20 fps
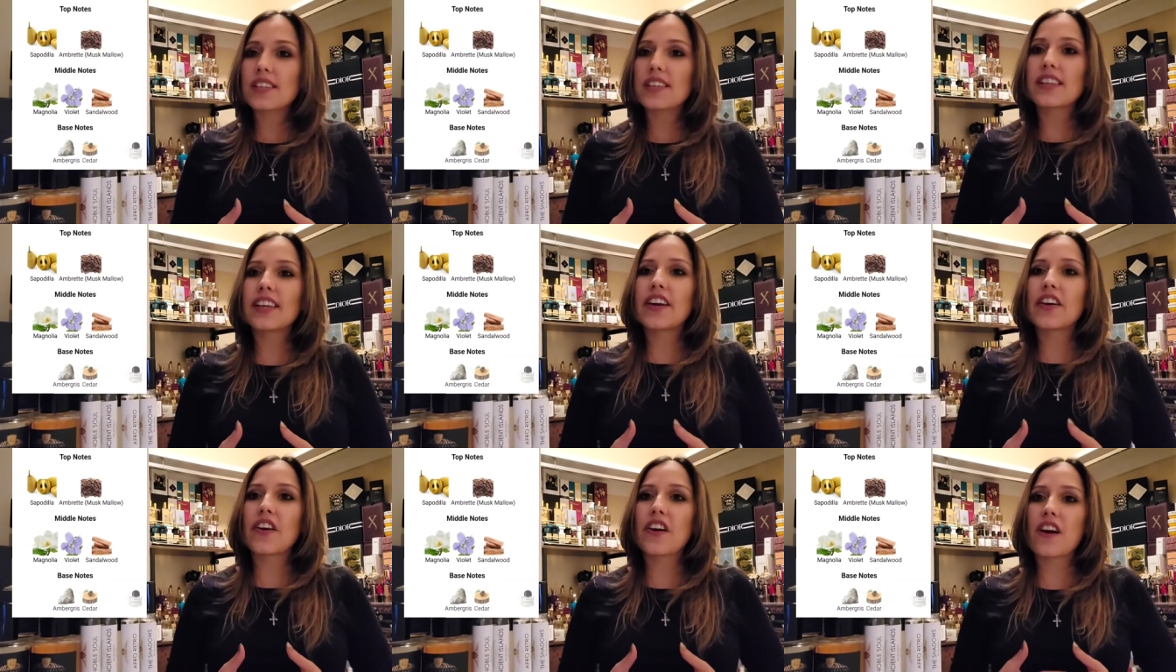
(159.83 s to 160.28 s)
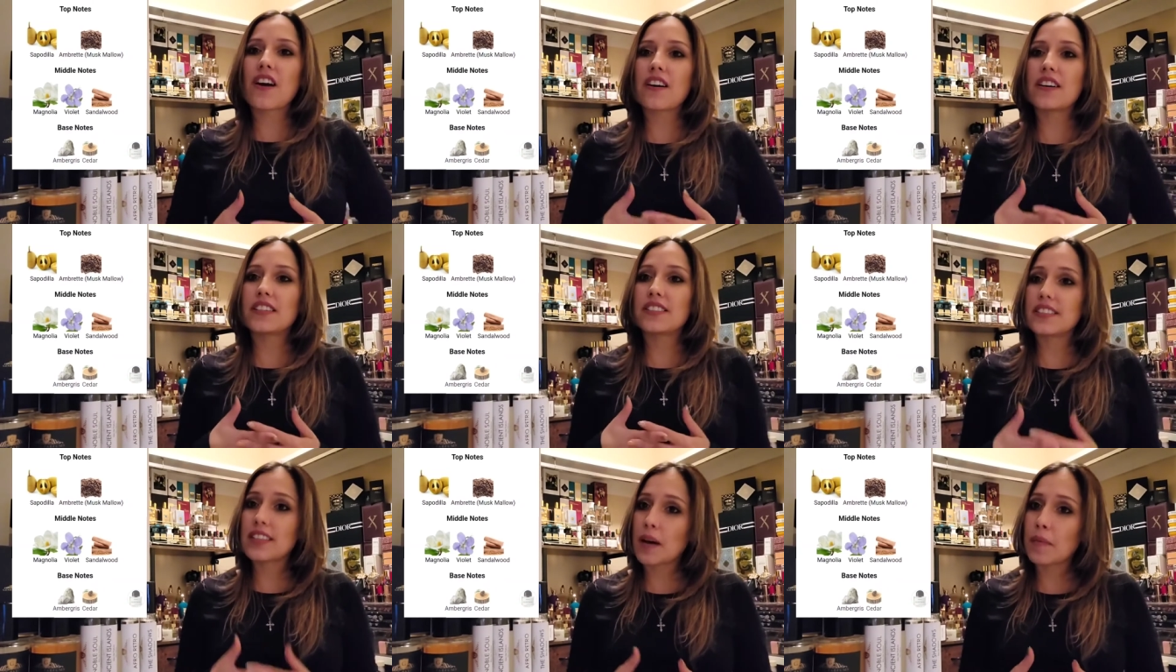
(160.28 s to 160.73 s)
in here are
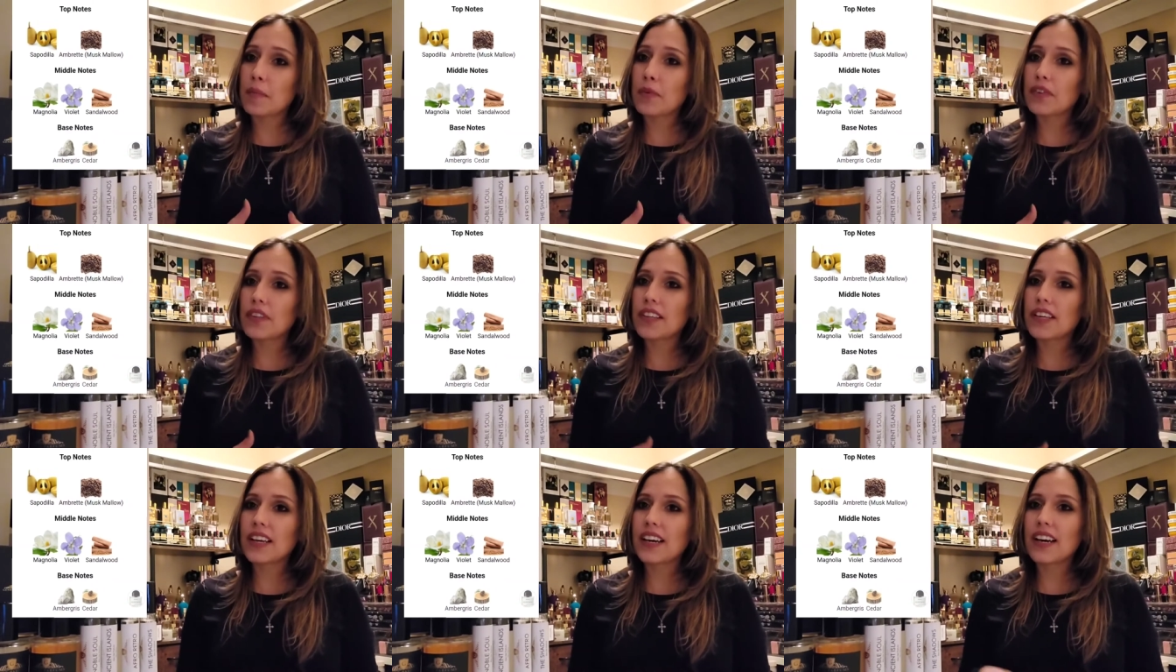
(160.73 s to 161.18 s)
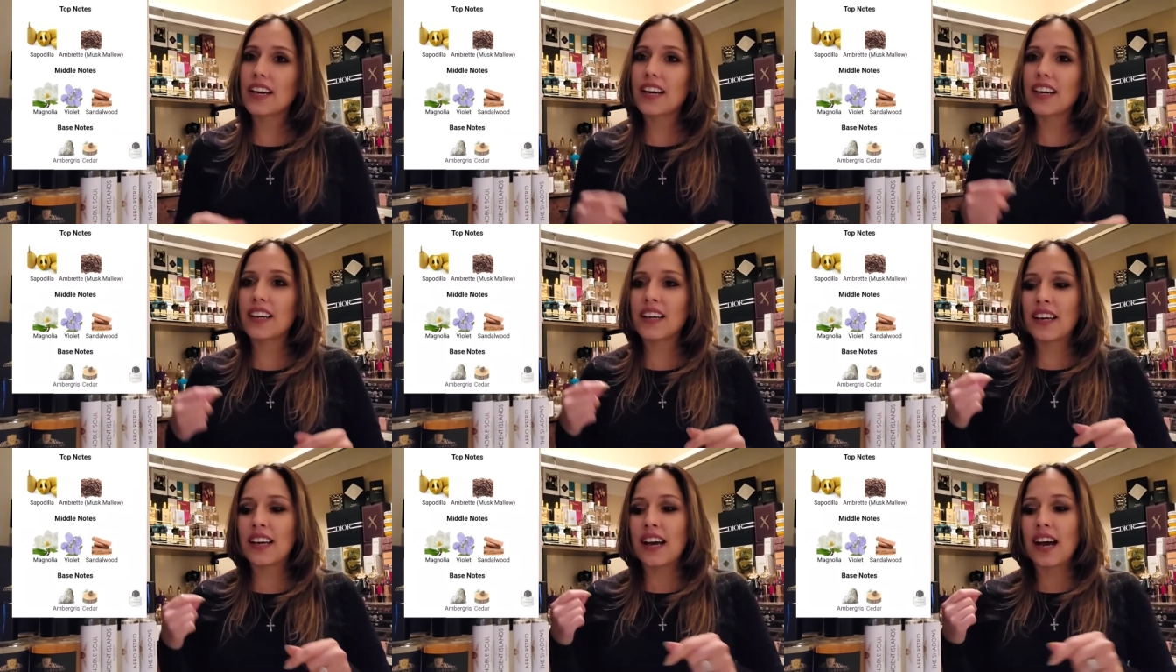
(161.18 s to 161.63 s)
sapodilla,
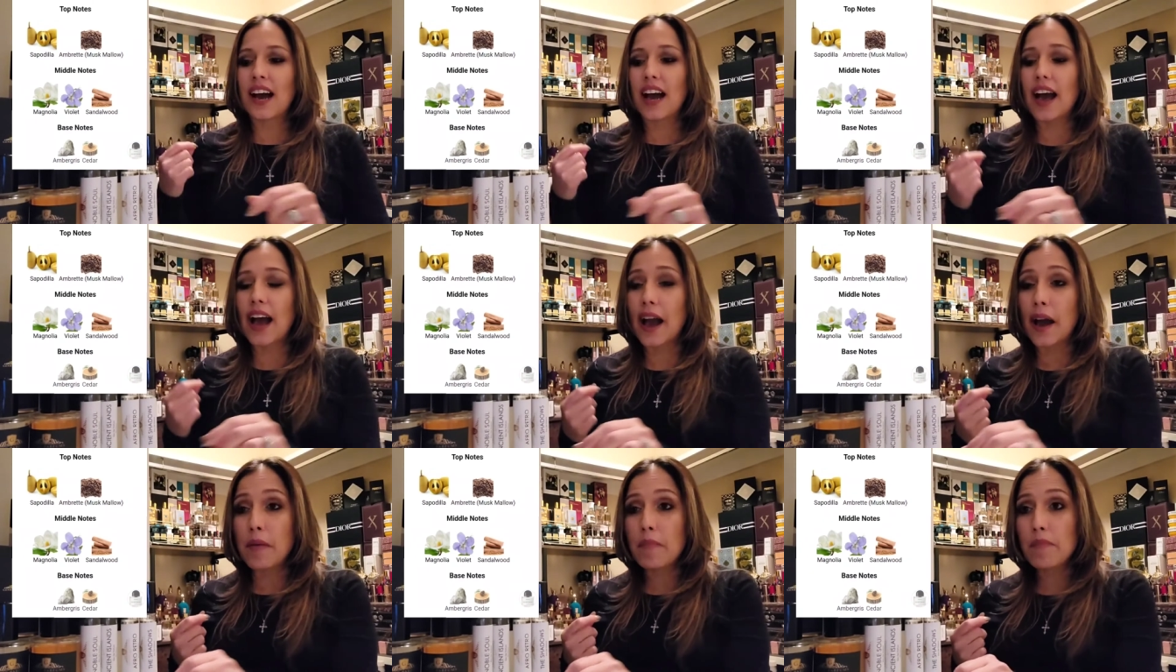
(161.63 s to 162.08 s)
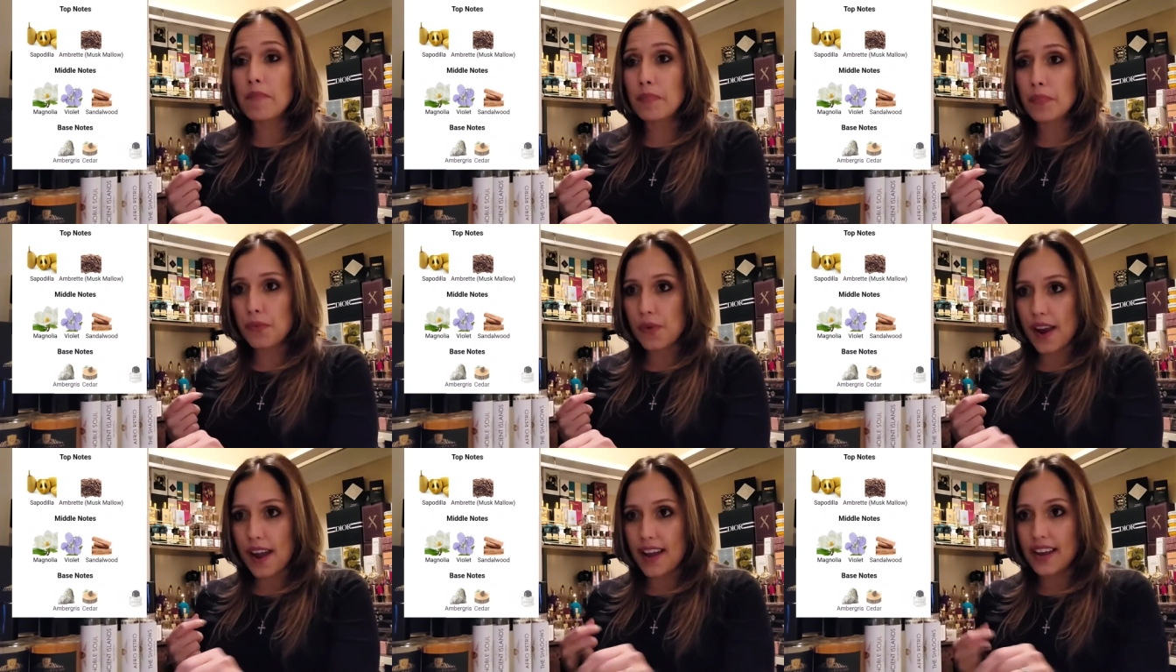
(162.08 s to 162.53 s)

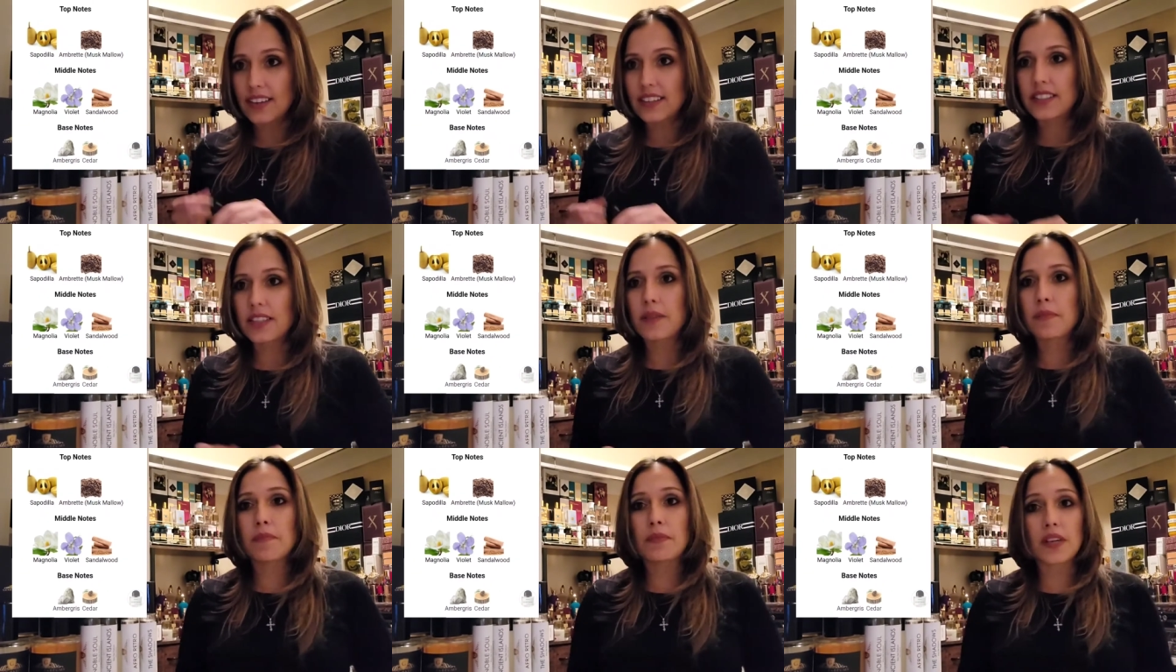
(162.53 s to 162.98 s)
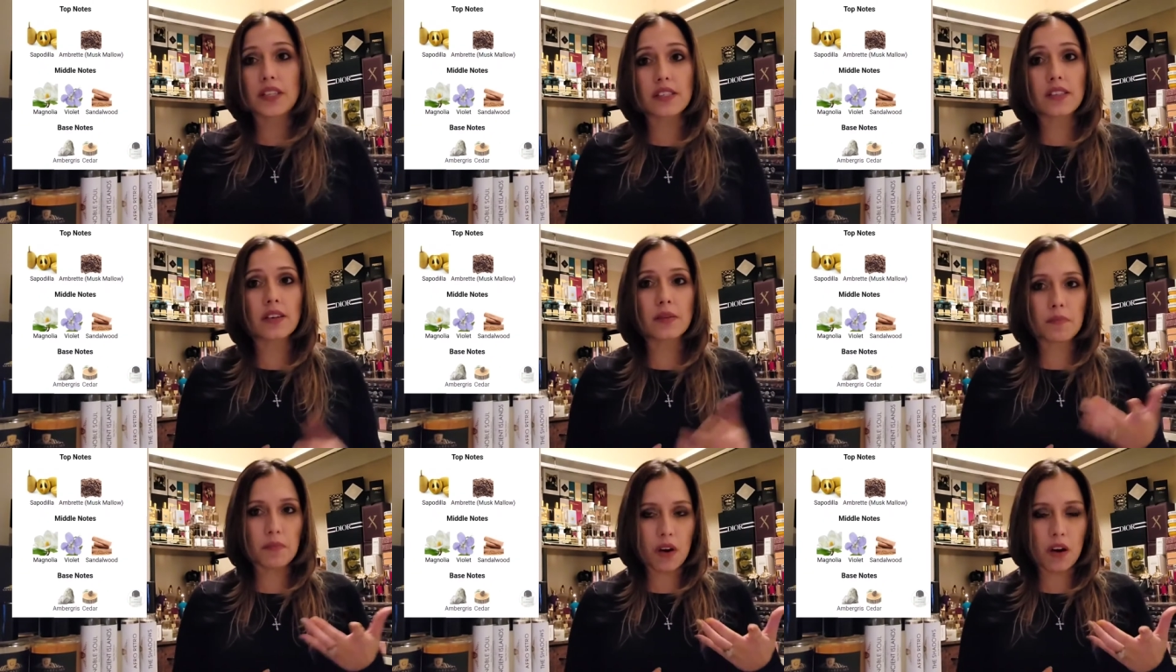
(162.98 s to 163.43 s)
Ambrette,
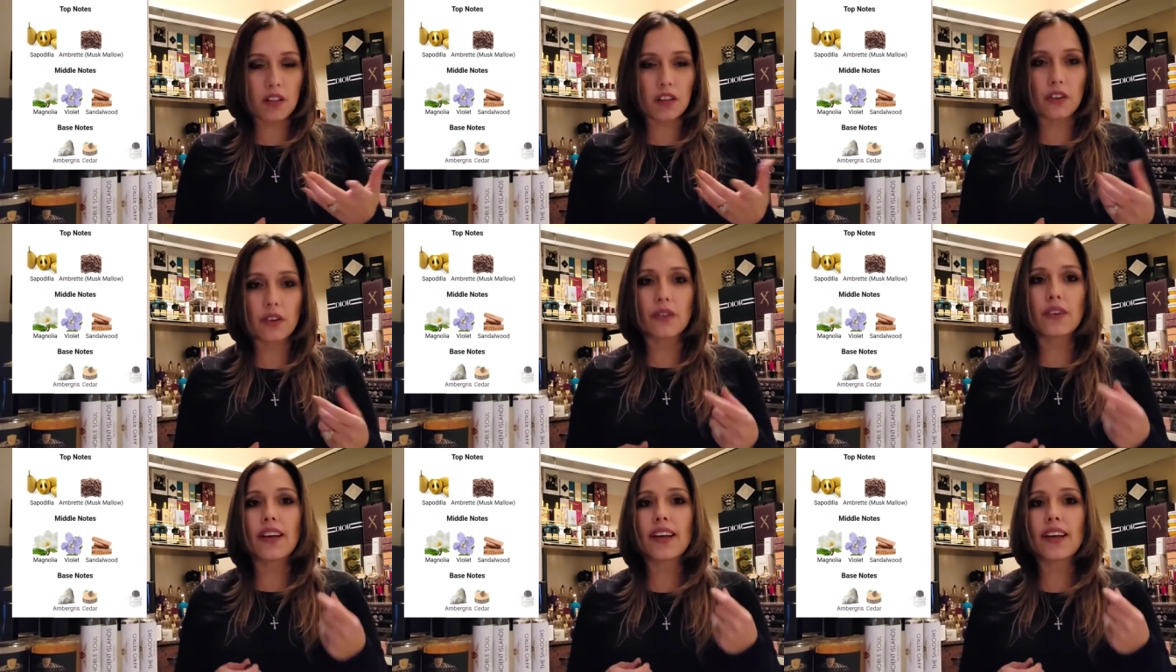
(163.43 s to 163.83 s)
Musk Mallow.